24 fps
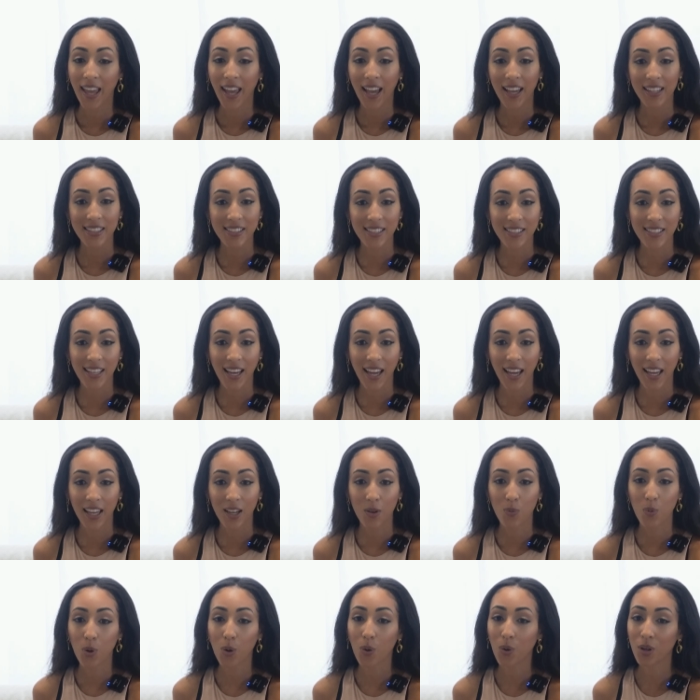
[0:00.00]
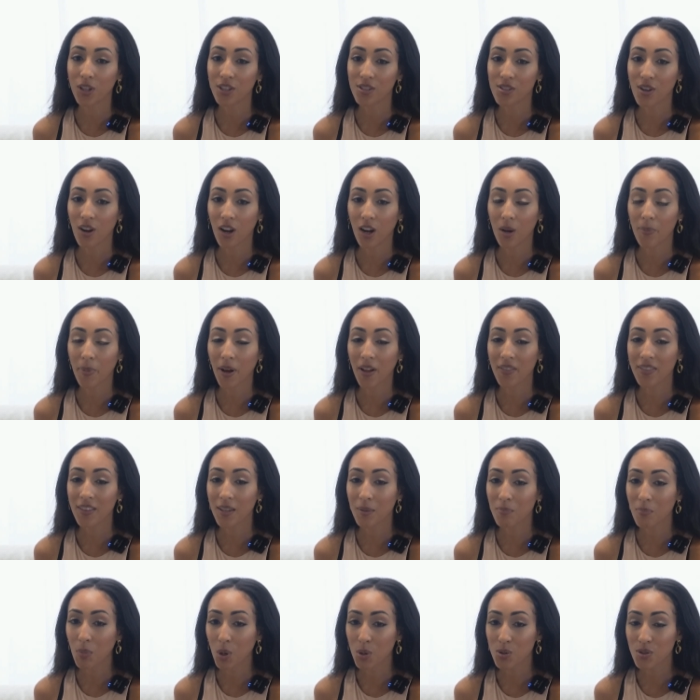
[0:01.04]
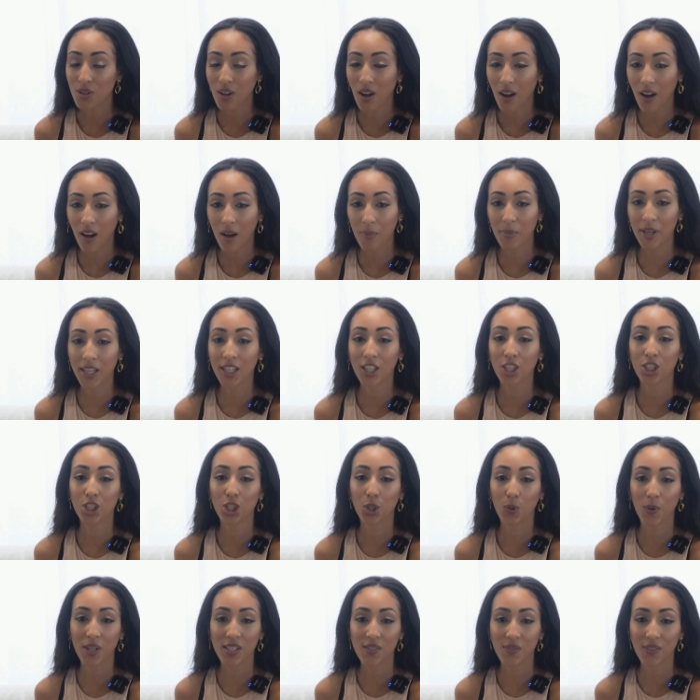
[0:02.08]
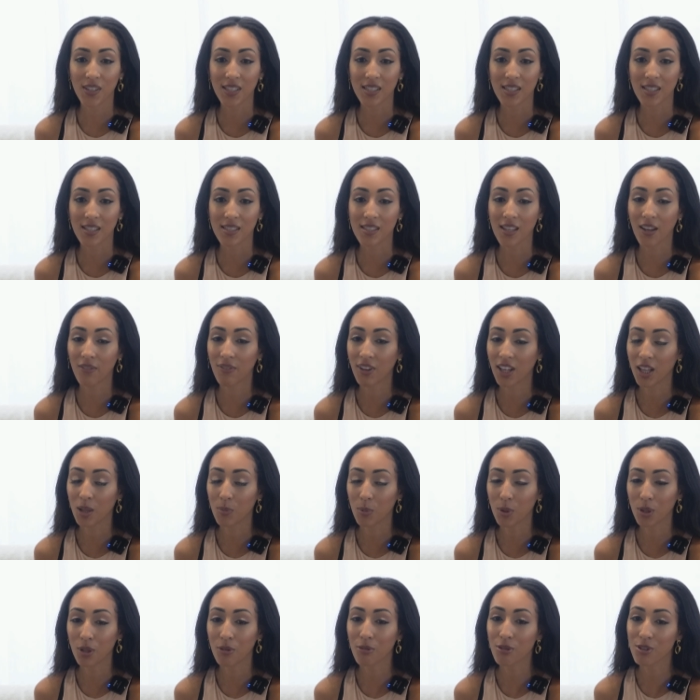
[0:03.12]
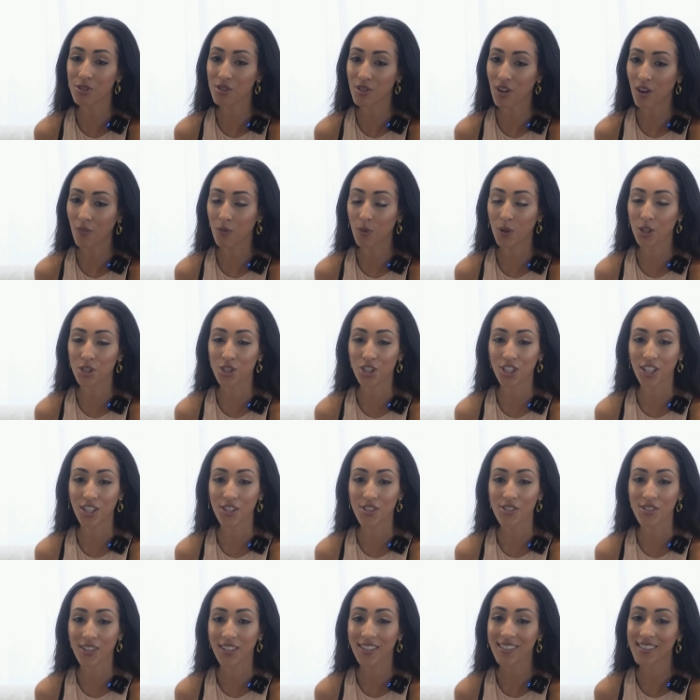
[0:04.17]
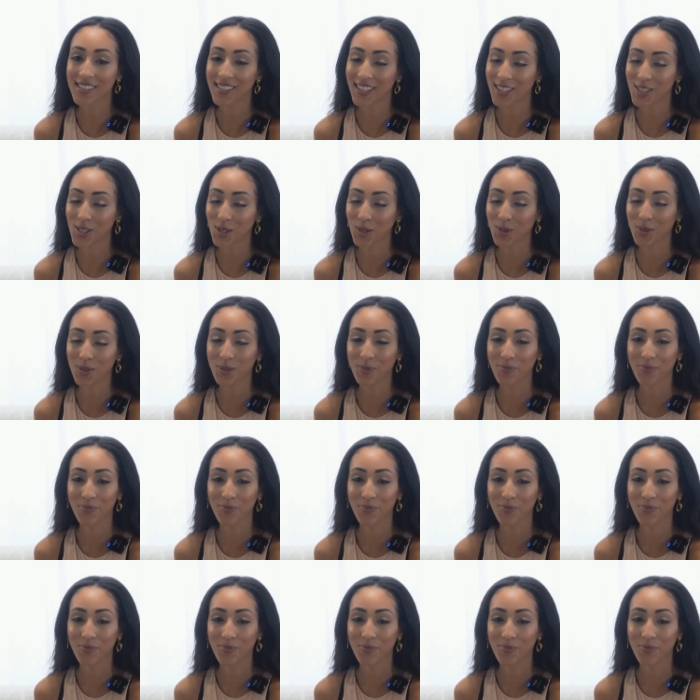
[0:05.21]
and today we're going to talk about the most common U.S. visas available for software engineers. Stay tuned.